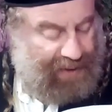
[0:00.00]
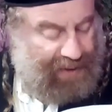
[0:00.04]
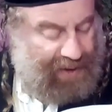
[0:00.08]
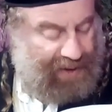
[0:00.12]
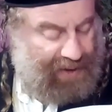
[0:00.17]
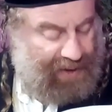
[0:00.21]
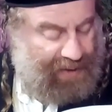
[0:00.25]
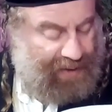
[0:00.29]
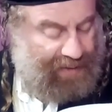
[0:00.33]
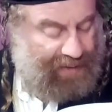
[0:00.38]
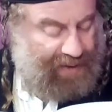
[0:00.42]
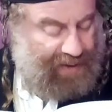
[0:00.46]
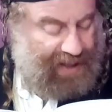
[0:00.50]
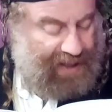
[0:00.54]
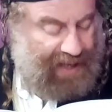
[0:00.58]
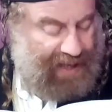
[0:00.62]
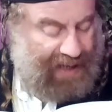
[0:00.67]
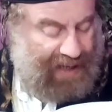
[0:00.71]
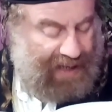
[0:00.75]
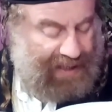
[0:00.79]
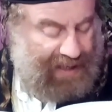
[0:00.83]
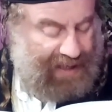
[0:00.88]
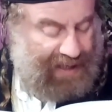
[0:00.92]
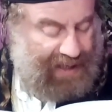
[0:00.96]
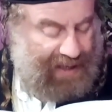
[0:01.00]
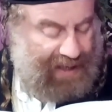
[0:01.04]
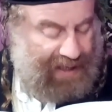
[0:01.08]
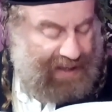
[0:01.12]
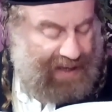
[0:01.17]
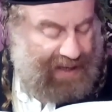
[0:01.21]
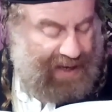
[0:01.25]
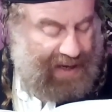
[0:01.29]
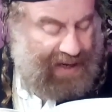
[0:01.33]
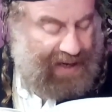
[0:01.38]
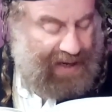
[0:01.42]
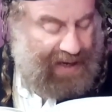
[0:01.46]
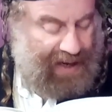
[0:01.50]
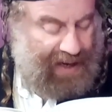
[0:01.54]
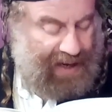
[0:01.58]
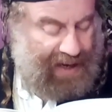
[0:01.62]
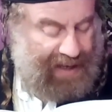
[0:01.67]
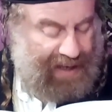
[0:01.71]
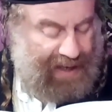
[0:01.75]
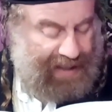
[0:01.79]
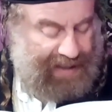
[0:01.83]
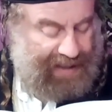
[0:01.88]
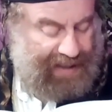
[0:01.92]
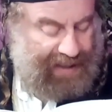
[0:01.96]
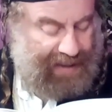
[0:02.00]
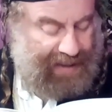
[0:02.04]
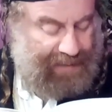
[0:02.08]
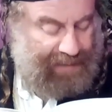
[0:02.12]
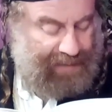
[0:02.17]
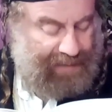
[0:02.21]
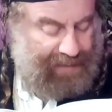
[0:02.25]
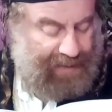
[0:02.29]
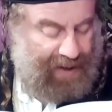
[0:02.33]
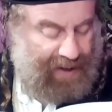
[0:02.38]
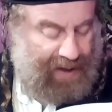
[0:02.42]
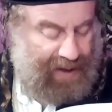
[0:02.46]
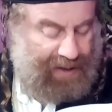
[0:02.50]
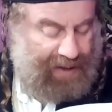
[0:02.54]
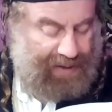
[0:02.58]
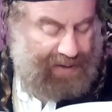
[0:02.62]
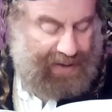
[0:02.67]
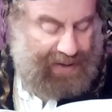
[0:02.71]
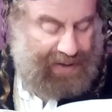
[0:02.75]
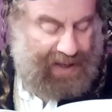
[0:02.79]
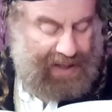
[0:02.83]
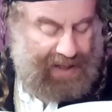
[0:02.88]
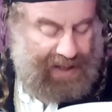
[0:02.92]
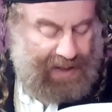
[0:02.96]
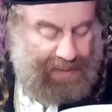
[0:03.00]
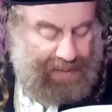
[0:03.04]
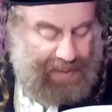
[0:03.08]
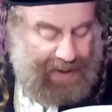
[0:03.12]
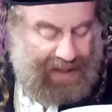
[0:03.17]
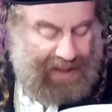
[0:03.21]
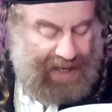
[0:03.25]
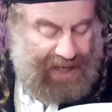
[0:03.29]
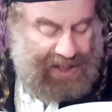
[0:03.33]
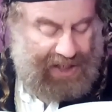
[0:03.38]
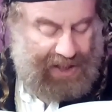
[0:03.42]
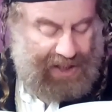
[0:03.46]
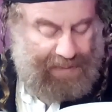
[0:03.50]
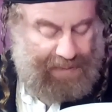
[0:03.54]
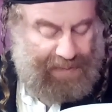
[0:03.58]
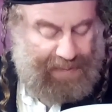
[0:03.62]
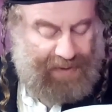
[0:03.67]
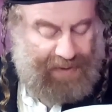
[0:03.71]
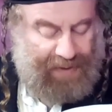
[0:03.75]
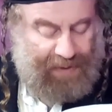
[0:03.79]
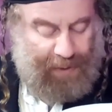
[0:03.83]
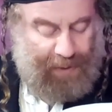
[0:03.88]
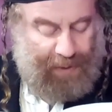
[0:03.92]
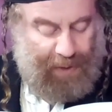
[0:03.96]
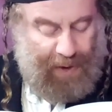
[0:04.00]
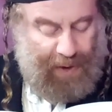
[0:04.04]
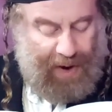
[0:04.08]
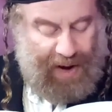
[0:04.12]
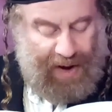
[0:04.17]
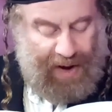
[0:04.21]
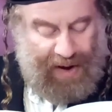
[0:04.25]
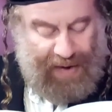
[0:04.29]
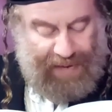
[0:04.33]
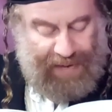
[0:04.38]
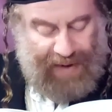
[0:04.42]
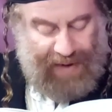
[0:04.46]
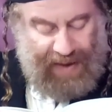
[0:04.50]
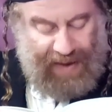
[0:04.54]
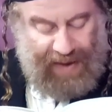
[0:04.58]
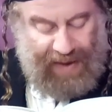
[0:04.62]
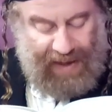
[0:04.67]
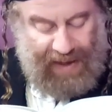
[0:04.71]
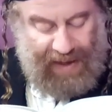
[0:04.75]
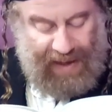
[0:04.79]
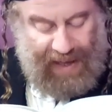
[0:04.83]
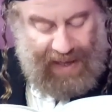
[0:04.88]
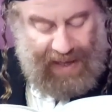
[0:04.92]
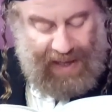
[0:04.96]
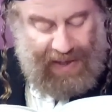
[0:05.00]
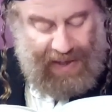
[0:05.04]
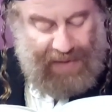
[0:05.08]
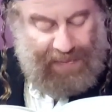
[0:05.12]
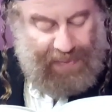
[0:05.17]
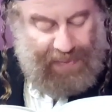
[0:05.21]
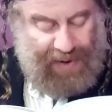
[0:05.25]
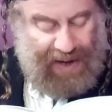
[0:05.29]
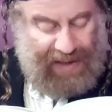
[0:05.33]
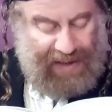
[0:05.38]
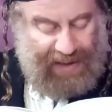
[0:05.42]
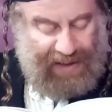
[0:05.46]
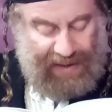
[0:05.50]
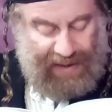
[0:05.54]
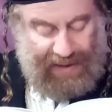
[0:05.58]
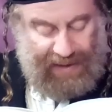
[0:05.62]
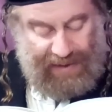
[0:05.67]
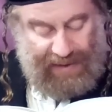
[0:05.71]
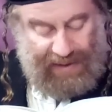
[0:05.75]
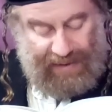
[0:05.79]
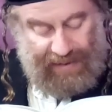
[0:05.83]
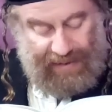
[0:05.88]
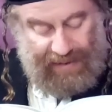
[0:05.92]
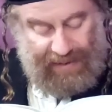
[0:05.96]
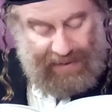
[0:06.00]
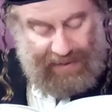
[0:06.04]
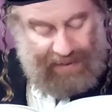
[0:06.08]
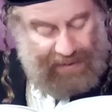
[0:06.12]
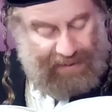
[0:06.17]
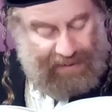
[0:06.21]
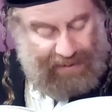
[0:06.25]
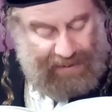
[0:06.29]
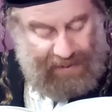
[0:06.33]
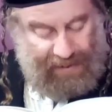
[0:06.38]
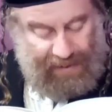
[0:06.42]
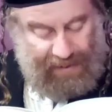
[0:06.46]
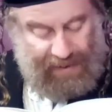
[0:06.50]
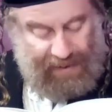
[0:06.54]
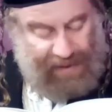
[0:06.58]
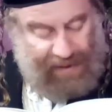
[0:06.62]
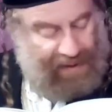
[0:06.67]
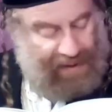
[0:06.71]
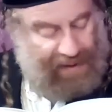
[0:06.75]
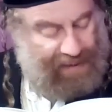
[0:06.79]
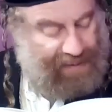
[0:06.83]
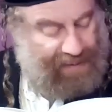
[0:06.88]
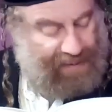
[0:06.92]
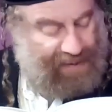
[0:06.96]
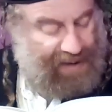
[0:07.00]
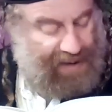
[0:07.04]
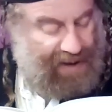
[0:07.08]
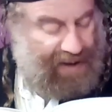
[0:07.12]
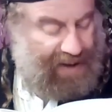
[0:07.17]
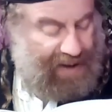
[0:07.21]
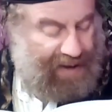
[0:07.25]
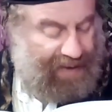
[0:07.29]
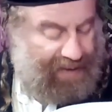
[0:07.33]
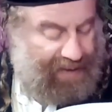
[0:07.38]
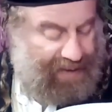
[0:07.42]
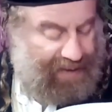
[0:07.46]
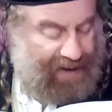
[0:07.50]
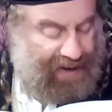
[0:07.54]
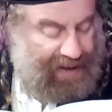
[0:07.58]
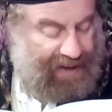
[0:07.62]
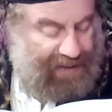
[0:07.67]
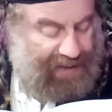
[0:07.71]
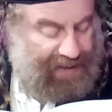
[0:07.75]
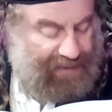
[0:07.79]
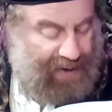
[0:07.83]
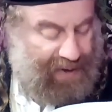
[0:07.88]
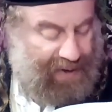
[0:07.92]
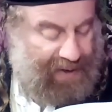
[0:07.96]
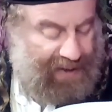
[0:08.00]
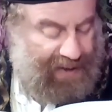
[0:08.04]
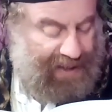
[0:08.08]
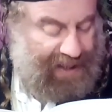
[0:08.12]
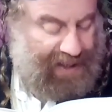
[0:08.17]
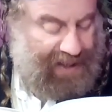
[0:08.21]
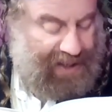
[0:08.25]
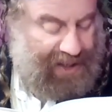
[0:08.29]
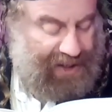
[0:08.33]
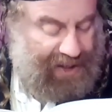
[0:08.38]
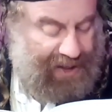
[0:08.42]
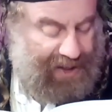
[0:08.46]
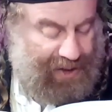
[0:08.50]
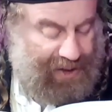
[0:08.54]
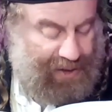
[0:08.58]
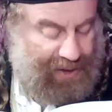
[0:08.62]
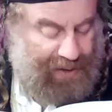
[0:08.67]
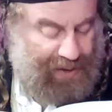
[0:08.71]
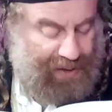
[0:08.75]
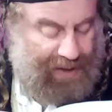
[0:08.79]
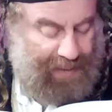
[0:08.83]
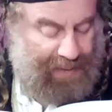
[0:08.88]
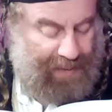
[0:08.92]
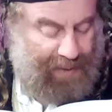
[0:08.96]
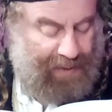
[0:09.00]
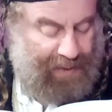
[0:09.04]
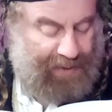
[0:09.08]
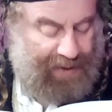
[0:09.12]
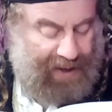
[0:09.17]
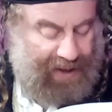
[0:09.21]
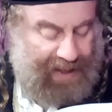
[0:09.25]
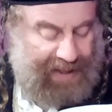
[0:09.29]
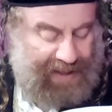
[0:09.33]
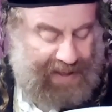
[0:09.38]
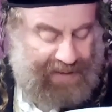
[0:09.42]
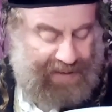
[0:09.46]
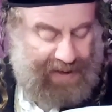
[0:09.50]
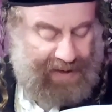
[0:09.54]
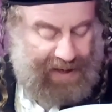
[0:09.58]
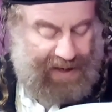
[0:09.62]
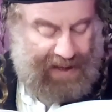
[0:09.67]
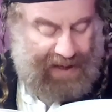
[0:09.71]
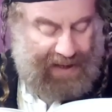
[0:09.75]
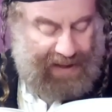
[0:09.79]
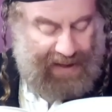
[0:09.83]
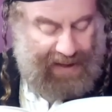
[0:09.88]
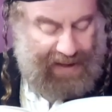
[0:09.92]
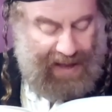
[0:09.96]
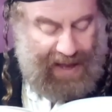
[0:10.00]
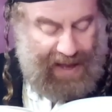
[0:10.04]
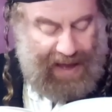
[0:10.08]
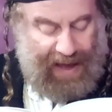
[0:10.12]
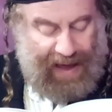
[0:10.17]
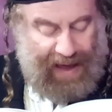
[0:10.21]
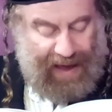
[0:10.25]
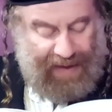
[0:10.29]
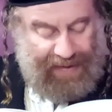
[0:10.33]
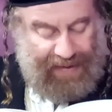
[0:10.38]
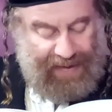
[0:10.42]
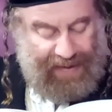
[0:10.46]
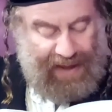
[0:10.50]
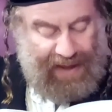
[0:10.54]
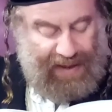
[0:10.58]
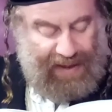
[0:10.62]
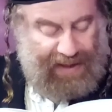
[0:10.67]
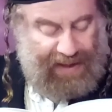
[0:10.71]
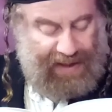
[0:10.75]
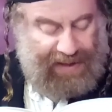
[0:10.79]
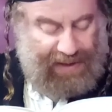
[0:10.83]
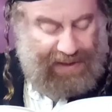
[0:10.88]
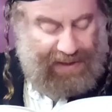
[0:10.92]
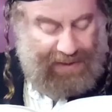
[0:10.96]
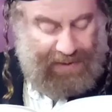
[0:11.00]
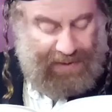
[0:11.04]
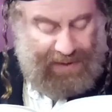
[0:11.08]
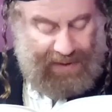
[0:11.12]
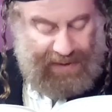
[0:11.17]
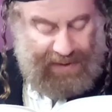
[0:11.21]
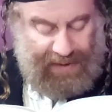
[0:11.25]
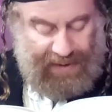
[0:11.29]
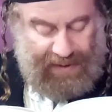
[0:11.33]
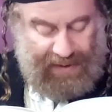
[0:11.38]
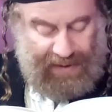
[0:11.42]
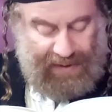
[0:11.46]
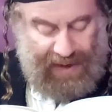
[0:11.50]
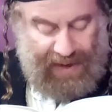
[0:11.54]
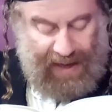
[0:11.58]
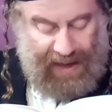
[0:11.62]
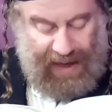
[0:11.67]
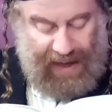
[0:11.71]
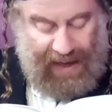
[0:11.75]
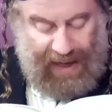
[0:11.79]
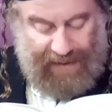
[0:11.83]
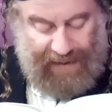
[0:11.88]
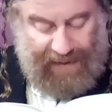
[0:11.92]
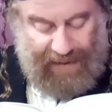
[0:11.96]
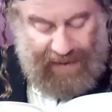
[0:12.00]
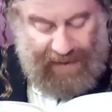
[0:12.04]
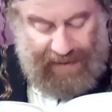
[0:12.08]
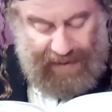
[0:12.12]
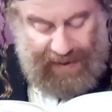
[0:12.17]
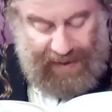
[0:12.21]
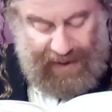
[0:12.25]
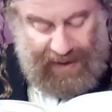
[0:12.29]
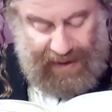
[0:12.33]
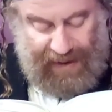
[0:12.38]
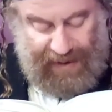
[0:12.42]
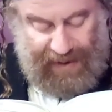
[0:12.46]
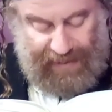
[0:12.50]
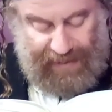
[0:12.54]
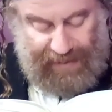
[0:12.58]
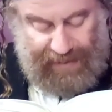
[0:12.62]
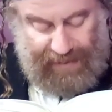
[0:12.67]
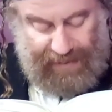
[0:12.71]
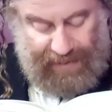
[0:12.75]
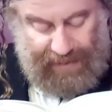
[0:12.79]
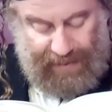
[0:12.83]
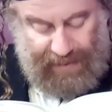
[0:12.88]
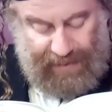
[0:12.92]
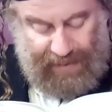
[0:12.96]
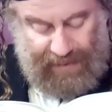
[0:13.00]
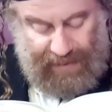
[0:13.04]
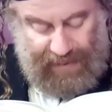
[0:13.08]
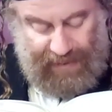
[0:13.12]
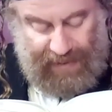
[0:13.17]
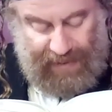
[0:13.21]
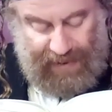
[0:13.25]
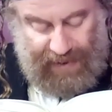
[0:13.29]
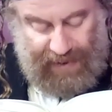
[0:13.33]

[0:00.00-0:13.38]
version of the text lead, uh, leads him to the interpretation before rather than in the presence. Okay. There is first the teacher should remove his tefillin, and then the students. However, the um,